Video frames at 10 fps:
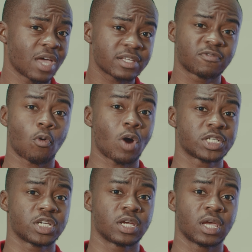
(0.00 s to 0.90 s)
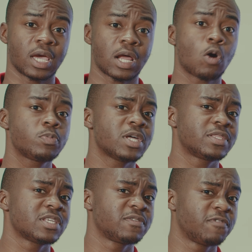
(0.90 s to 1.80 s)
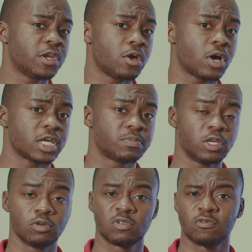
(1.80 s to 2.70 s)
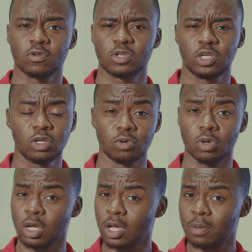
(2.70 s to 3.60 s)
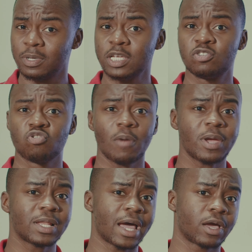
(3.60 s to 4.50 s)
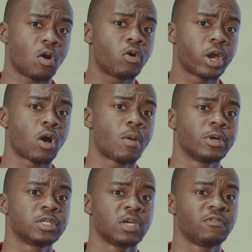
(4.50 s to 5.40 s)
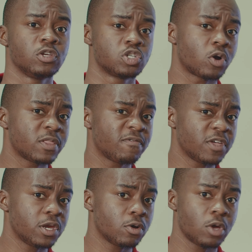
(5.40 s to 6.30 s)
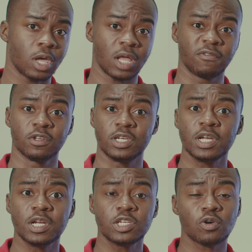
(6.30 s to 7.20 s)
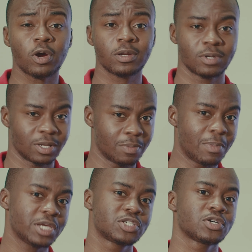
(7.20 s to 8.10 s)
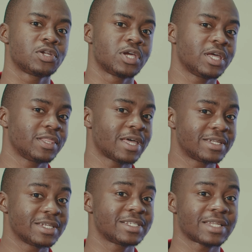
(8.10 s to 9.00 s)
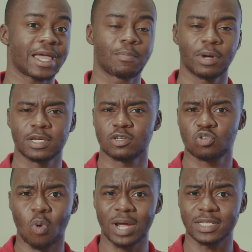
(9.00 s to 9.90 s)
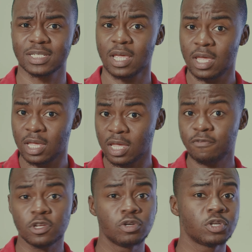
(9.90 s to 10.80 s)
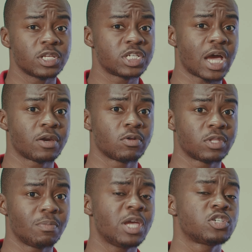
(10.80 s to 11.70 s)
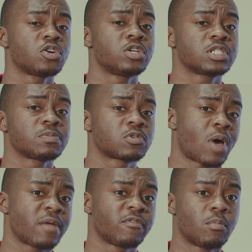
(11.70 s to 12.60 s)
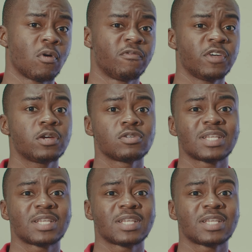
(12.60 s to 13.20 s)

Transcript: Thanks for watching and I hope that this video has been useful to you. Please drop a like or a comment if you enjoyed the video and if you didn't enjoy it, make sure to hit that dislike button twice. If you're new to the channel, then make sure you're subscribed for more videos